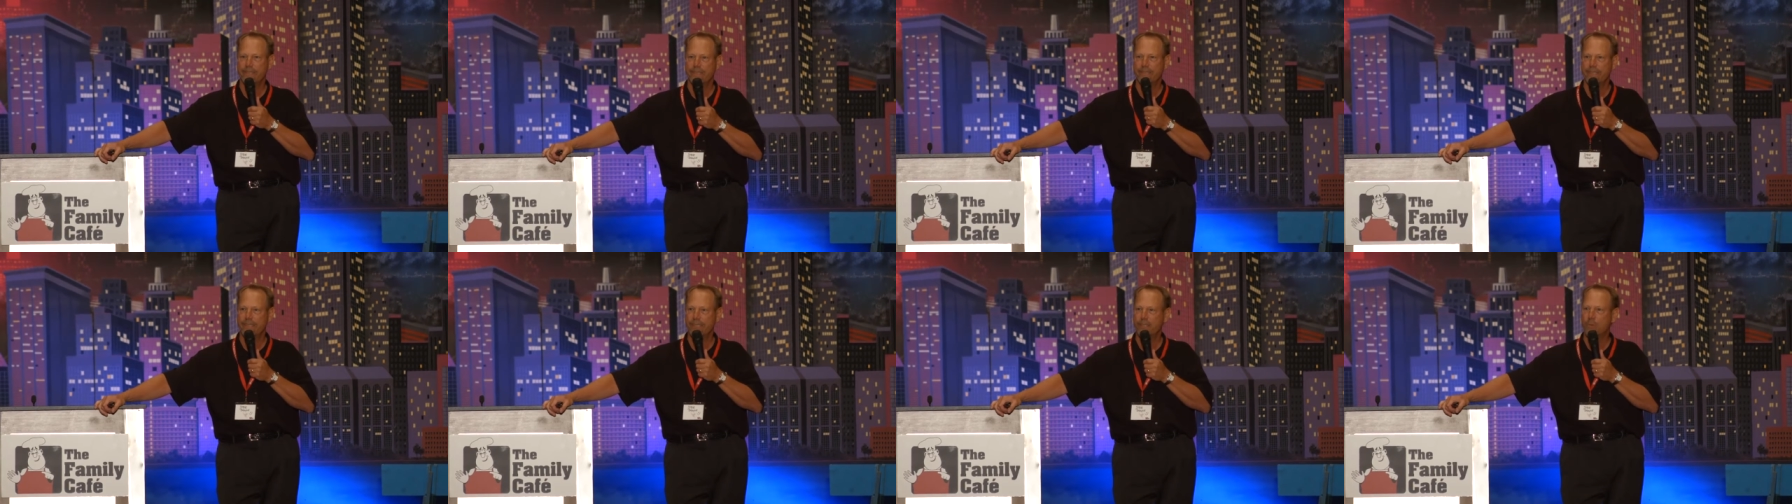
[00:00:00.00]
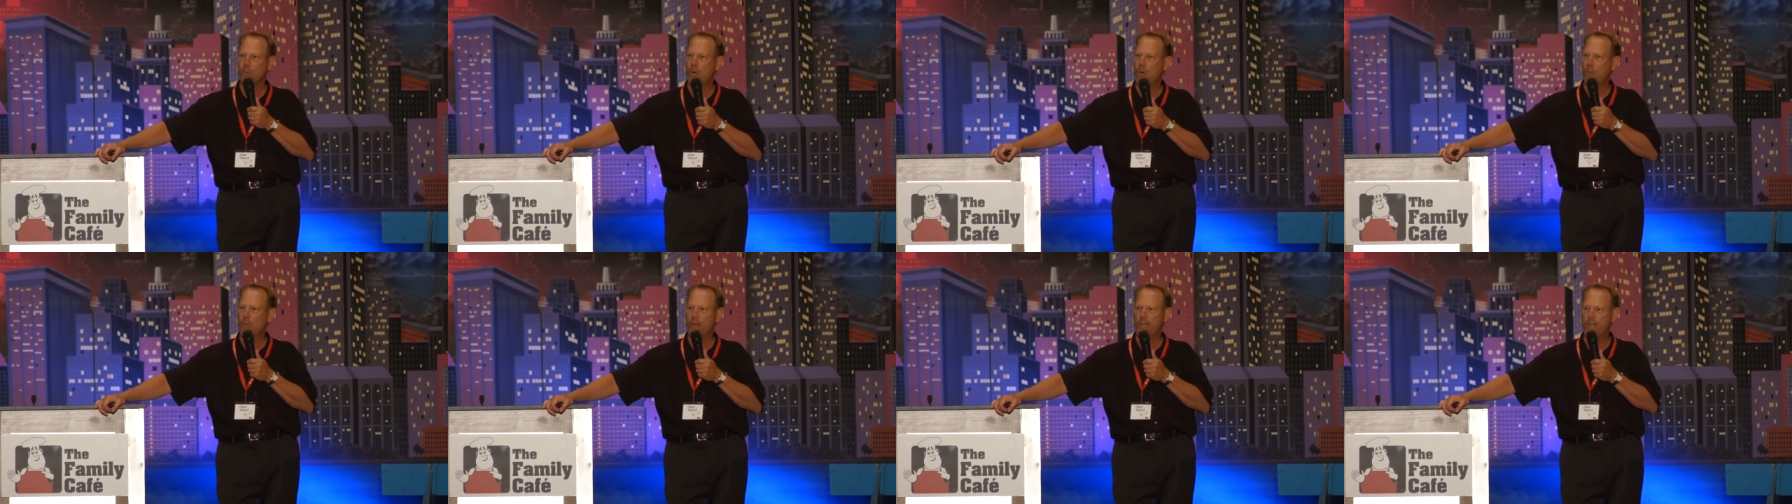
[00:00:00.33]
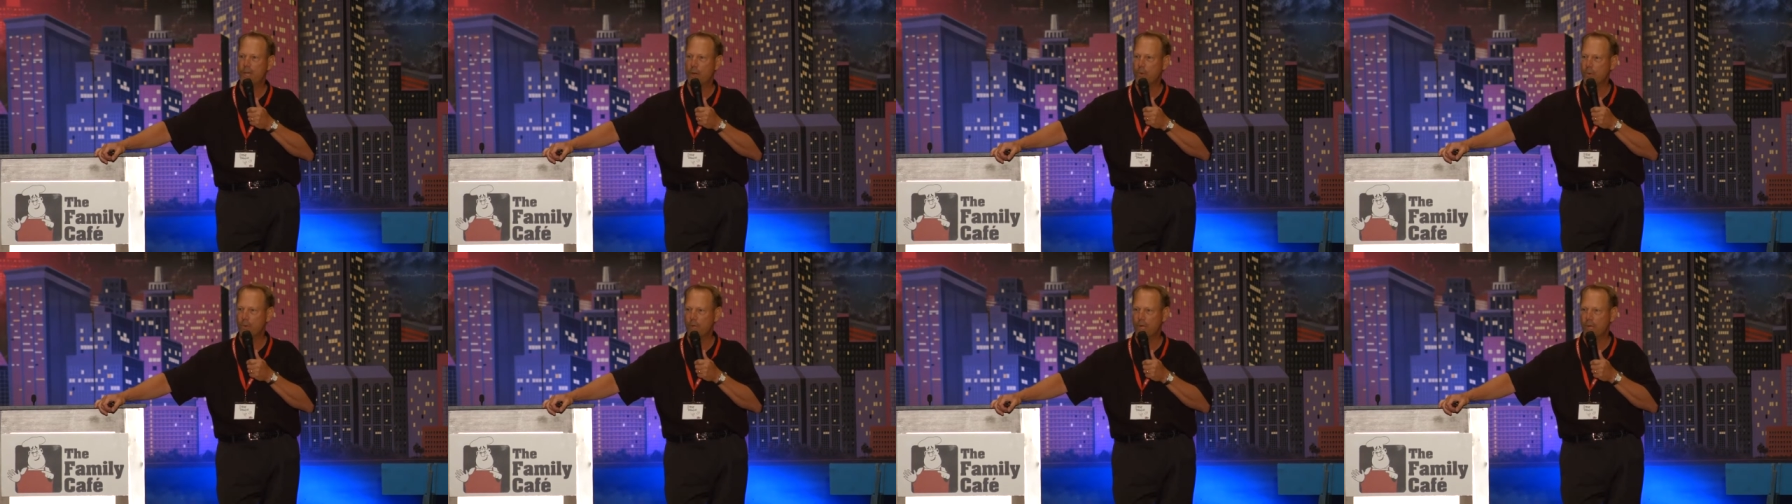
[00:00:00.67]
It is what we
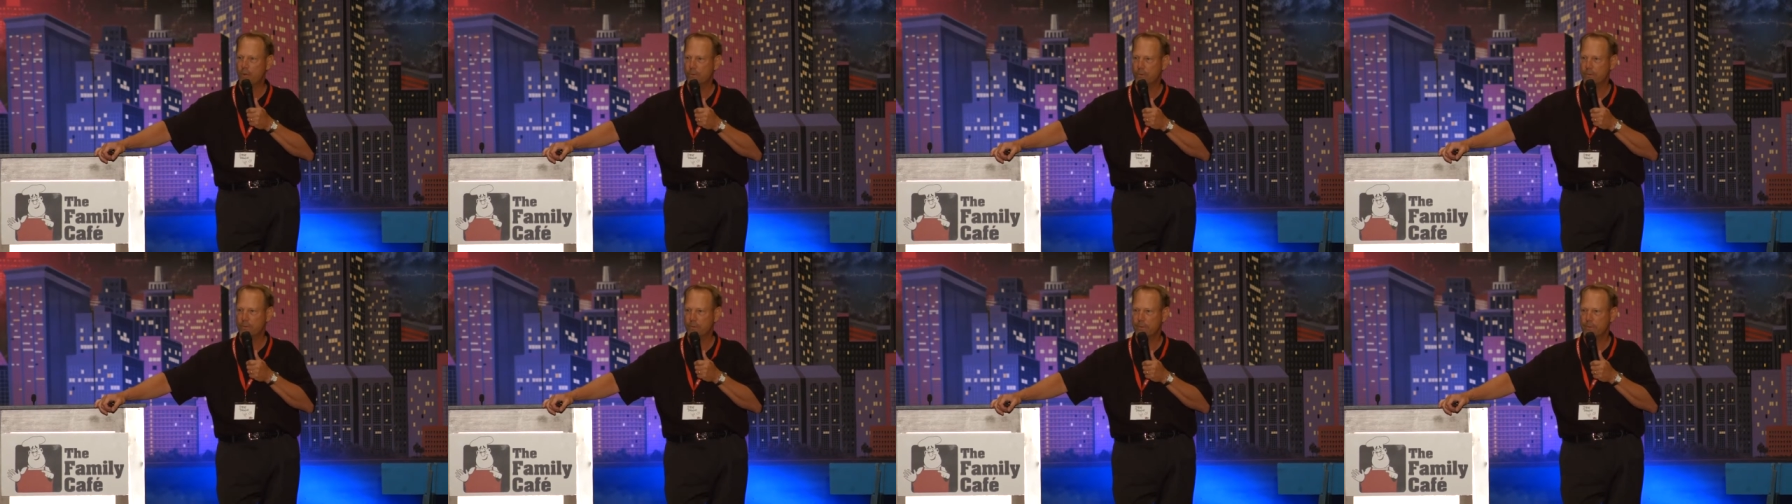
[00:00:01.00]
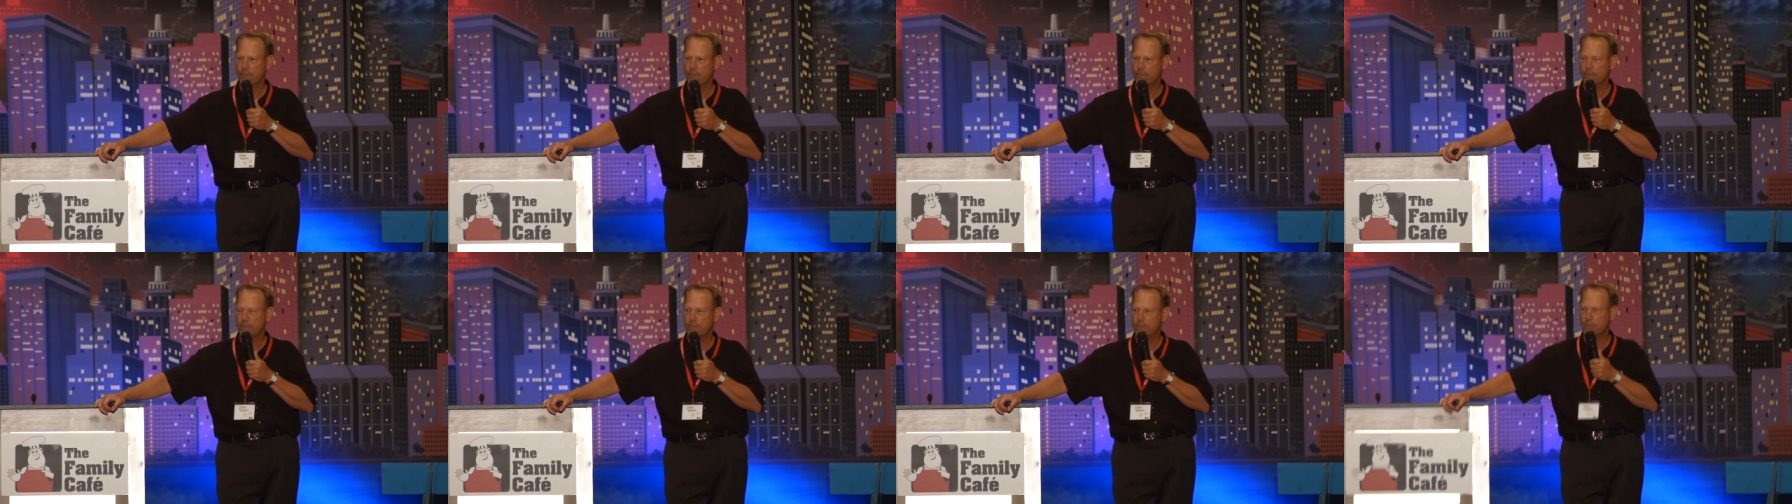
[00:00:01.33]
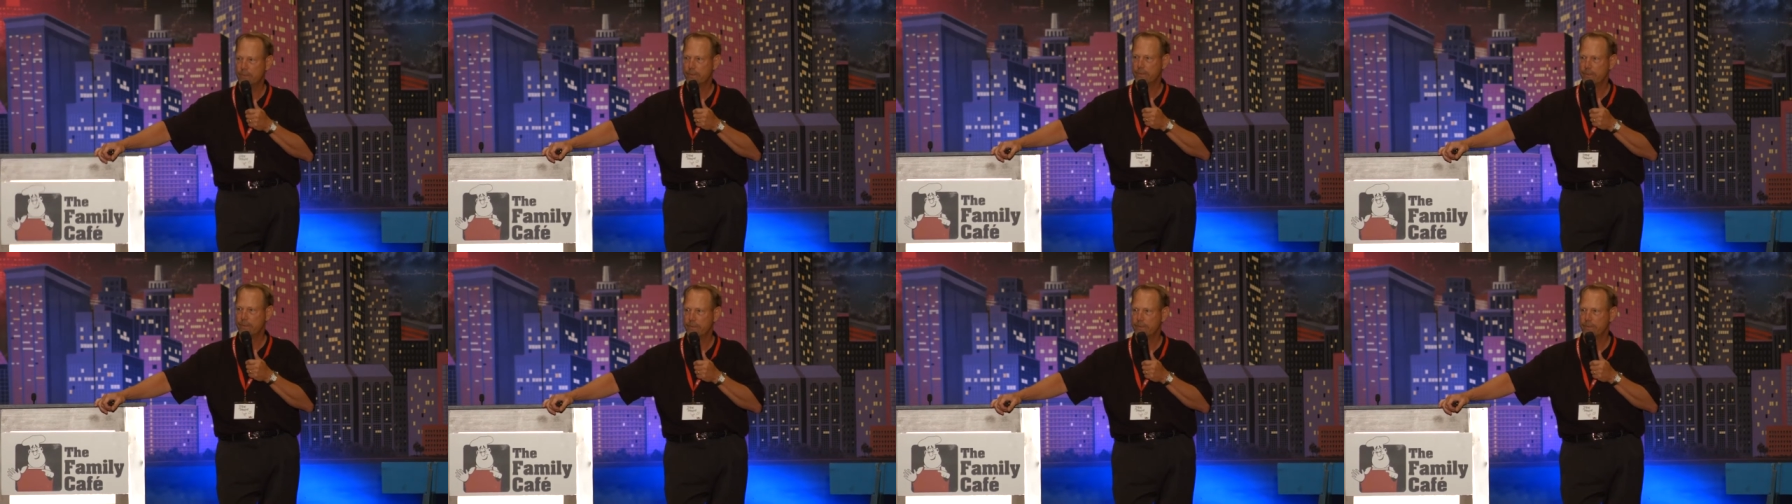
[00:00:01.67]
don't know.
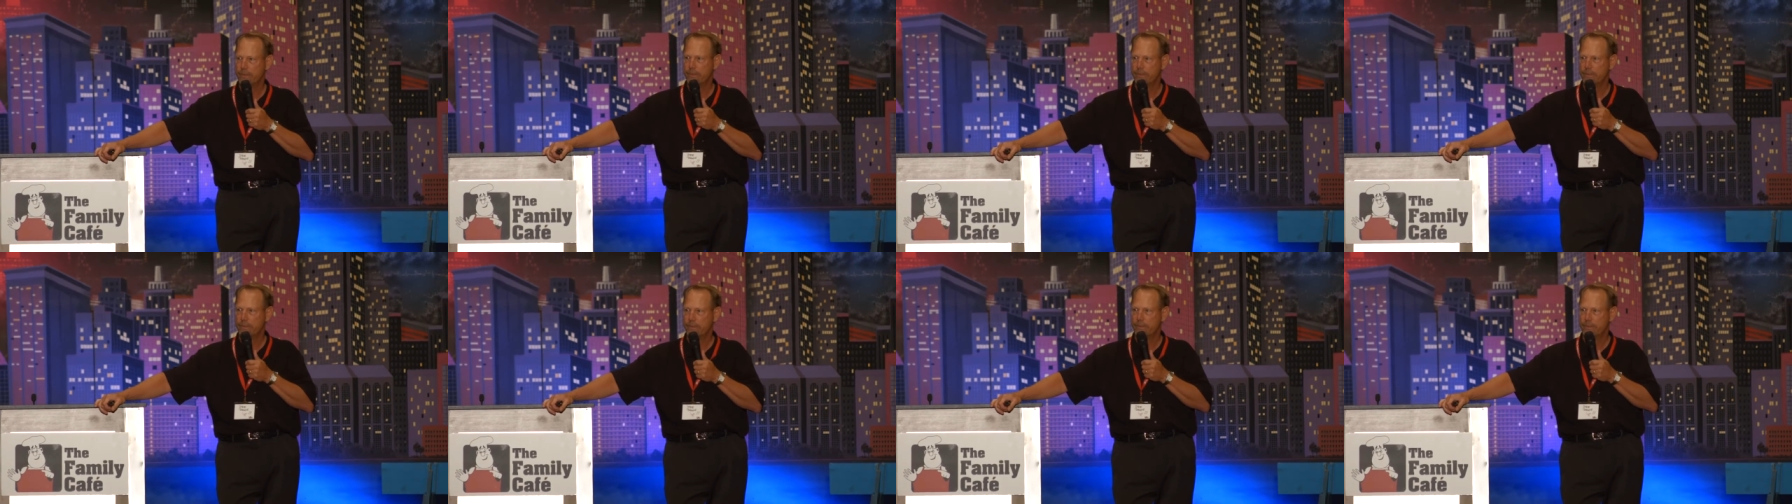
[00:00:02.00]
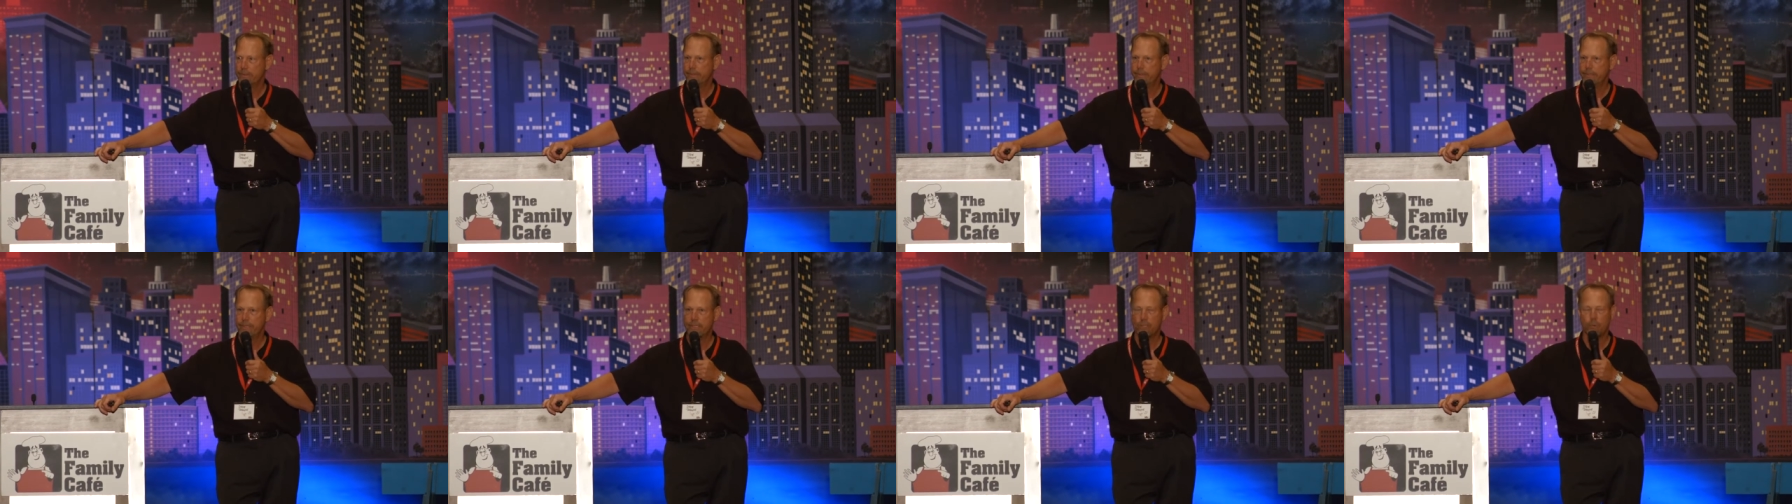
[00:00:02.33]
It